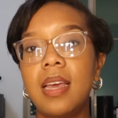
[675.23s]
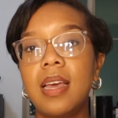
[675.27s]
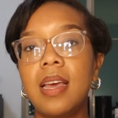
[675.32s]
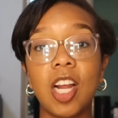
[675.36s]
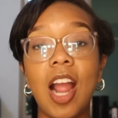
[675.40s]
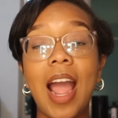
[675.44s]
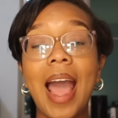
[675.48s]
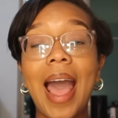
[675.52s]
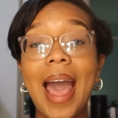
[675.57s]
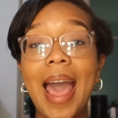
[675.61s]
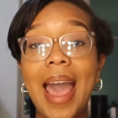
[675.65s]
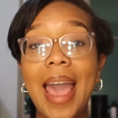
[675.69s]

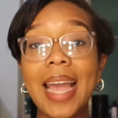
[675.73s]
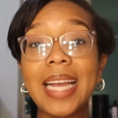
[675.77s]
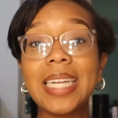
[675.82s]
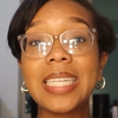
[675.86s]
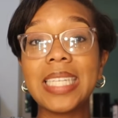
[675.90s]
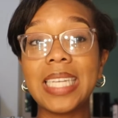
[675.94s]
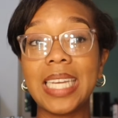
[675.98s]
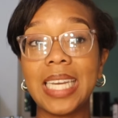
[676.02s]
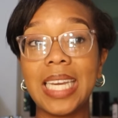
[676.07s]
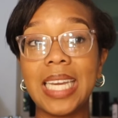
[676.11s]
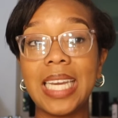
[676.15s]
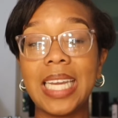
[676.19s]

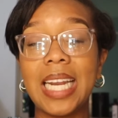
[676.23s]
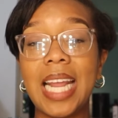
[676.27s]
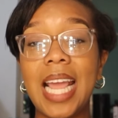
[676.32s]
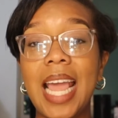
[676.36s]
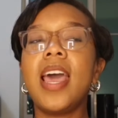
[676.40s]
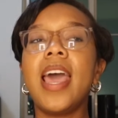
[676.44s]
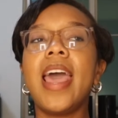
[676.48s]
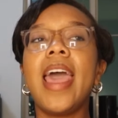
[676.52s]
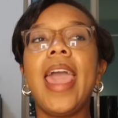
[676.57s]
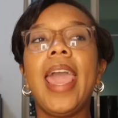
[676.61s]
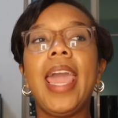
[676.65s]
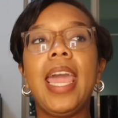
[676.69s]

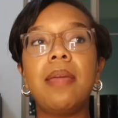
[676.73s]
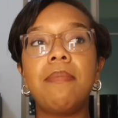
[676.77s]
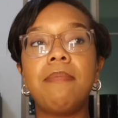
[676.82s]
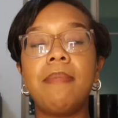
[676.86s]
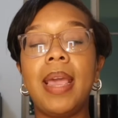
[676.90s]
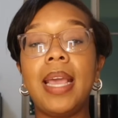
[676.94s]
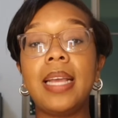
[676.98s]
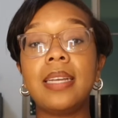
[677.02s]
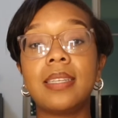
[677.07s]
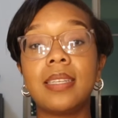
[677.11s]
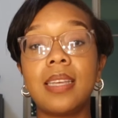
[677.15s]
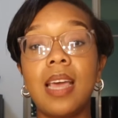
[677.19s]
It
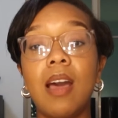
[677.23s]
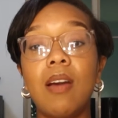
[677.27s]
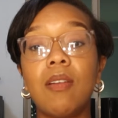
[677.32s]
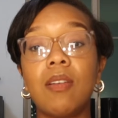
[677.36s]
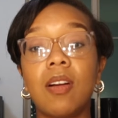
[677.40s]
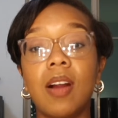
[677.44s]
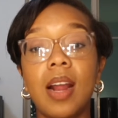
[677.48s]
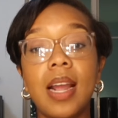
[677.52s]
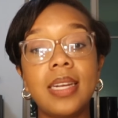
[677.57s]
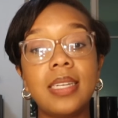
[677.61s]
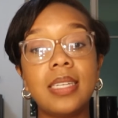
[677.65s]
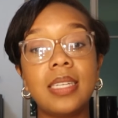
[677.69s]
may
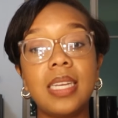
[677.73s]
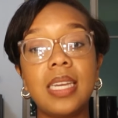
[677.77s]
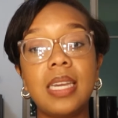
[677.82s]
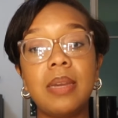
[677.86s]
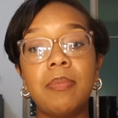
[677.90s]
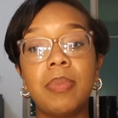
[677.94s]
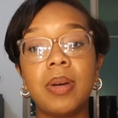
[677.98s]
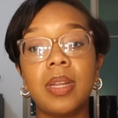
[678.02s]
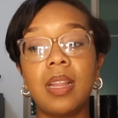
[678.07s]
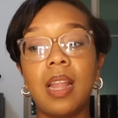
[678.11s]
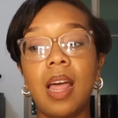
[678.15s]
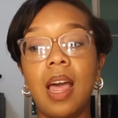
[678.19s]
sound crazy,
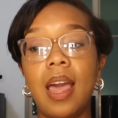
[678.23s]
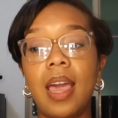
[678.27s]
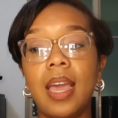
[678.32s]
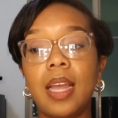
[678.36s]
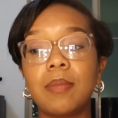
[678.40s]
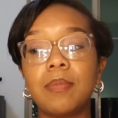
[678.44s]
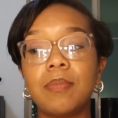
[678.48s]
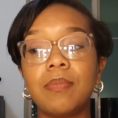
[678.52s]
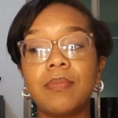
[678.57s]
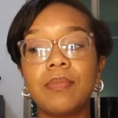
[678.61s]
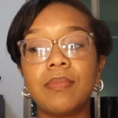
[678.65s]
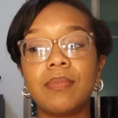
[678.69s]
but
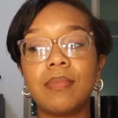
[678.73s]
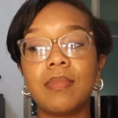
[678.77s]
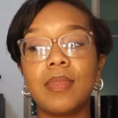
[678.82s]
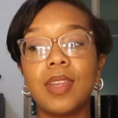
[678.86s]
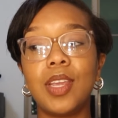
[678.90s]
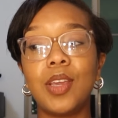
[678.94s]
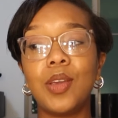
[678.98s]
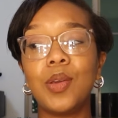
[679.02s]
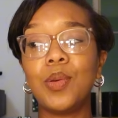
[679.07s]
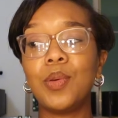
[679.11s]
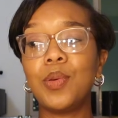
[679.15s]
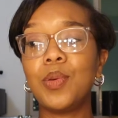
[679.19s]
like
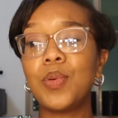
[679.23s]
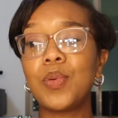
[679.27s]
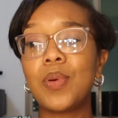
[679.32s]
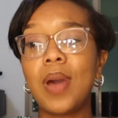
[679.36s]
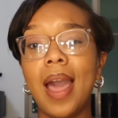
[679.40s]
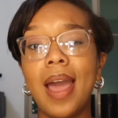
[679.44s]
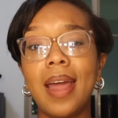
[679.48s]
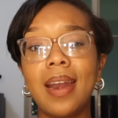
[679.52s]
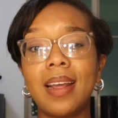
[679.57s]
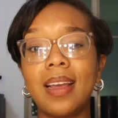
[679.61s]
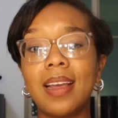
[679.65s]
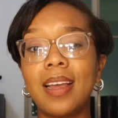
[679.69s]
you
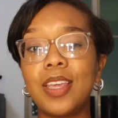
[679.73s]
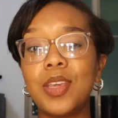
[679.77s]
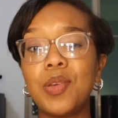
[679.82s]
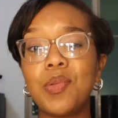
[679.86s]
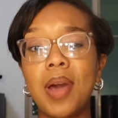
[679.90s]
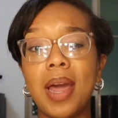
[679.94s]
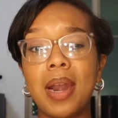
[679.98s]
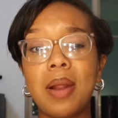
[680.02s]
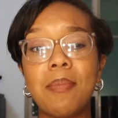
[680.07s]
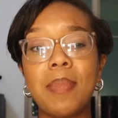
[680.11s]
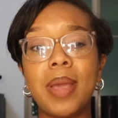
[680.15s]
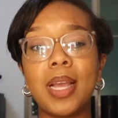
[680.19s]

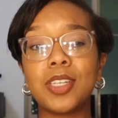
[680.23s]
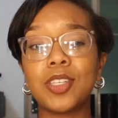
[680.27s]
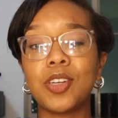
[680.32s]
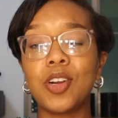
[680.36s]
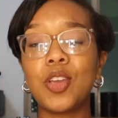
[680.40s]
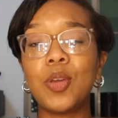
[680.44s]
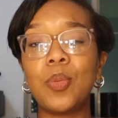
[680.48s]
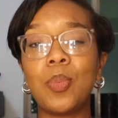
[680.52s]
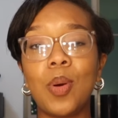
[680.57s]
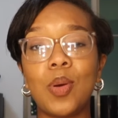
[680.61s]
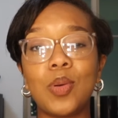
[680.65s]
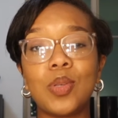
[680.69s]
gotta make sure
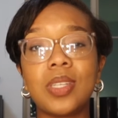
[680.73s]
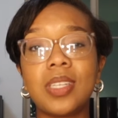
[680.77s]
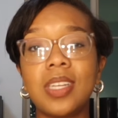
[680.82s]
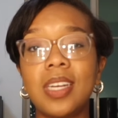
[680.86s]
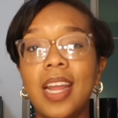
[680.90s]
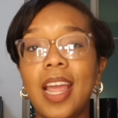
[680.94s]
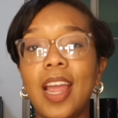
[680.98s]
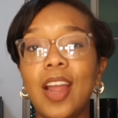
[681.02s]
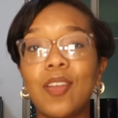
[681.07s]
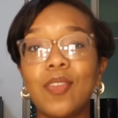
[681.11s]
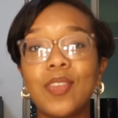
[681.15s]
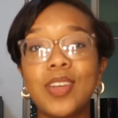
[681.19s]
you post
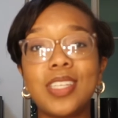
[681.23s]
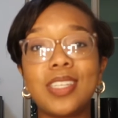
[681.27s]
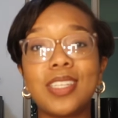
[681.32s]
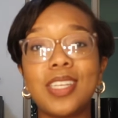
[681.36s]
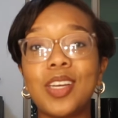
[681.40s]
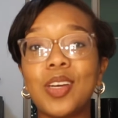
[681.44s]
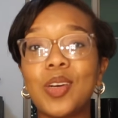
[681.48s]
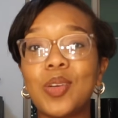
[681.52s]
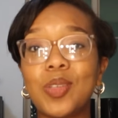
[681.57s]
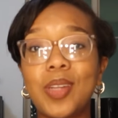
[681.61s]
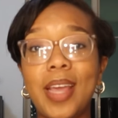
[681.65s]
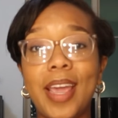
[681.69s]
in every
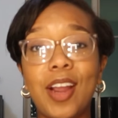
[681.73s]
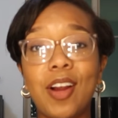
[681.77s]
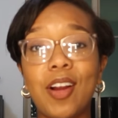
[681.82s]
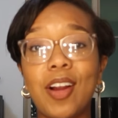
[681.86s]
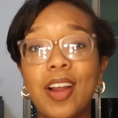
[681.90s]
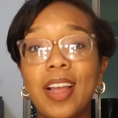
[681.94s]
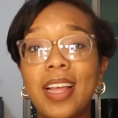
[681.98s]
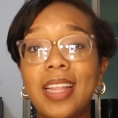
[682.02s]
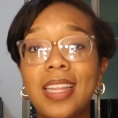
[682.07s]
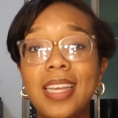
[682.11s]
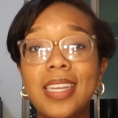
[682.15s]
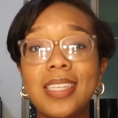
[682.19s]
single day, or
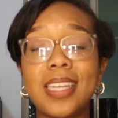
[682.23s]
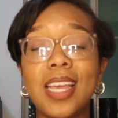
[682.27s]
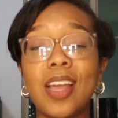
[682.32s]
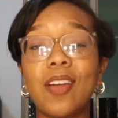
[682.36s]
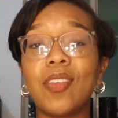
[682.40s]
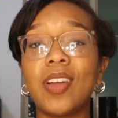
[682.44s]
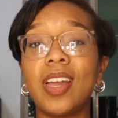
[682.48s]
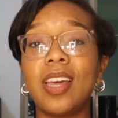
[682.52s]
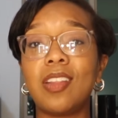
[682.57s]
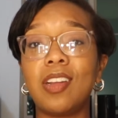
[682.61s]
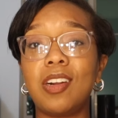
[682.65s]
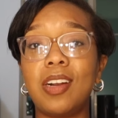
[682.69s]
at least
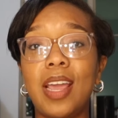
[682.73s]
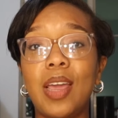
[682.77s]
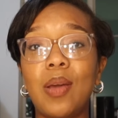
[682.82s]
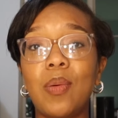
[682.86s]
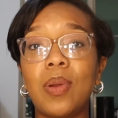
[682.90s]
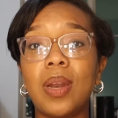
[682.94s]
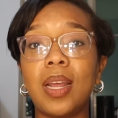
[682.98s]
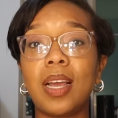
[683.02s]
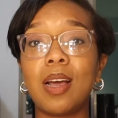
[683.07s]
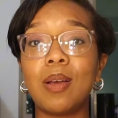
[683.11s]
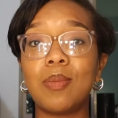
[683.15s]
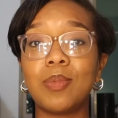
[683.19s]
every other day
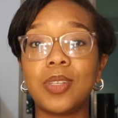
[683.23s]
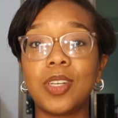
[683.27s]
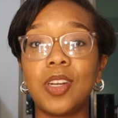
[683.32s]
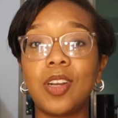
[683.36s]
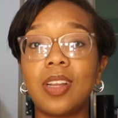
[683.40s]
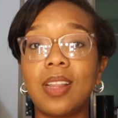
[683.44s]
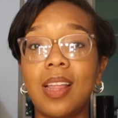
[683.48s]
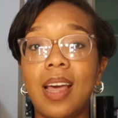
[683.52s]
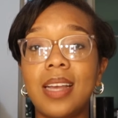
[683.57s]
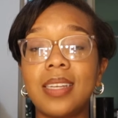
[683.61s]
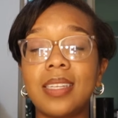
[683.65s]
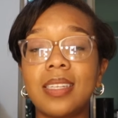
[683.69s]
when it comes to your
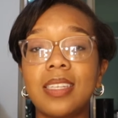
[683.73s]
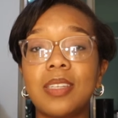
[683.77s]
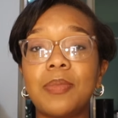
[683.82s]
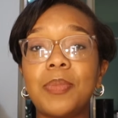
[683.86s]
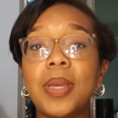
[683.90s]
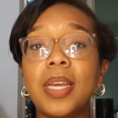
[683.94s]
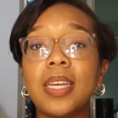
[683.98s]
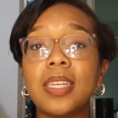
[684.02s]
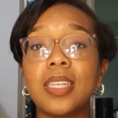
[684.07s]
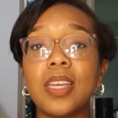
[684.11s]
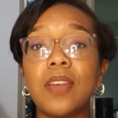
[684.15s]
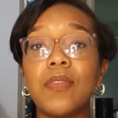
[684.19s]
classes,
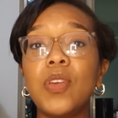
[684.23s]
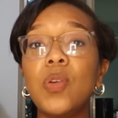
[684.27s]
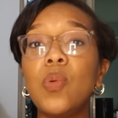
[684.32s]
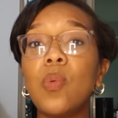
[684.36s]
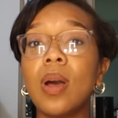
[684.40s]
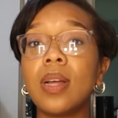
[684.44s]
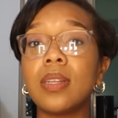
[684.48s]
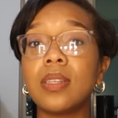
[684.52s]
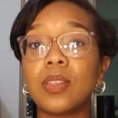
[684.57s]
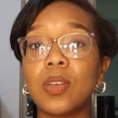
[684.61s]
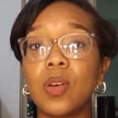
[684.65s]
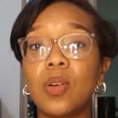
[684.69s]
because if you
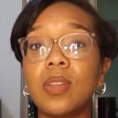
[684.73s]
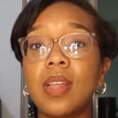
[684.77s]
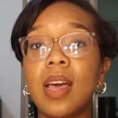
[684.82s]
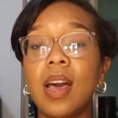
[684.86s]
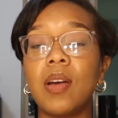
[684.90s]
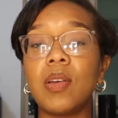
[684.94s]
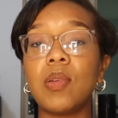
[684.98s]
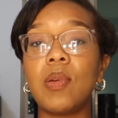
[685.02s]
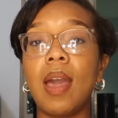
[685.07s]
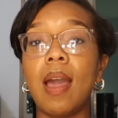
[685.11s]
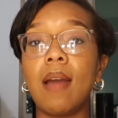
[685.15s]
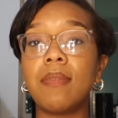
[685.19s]
want sold
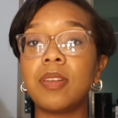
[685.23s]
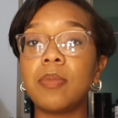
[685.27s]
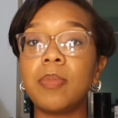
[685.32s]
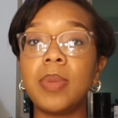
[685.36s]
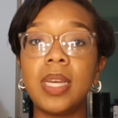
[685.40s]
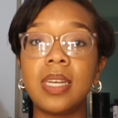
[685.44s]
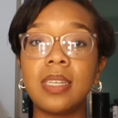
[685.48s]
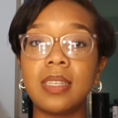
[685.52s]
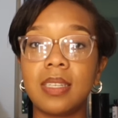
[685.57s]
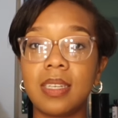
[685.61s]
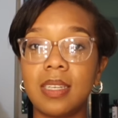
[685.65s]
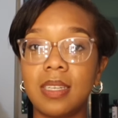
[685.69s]
out, you have to be
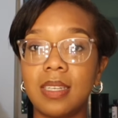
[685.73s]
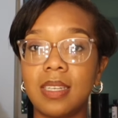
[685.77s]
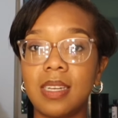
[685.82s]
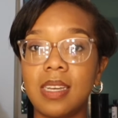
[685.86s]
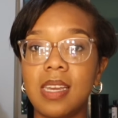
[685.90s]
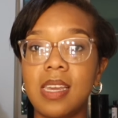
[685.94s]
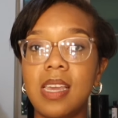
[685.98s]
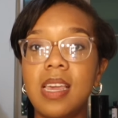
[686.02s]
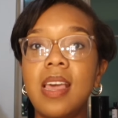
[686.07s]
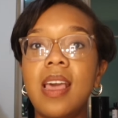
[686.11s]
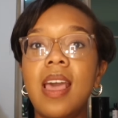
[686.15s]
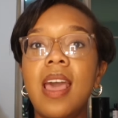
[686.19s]
consistent,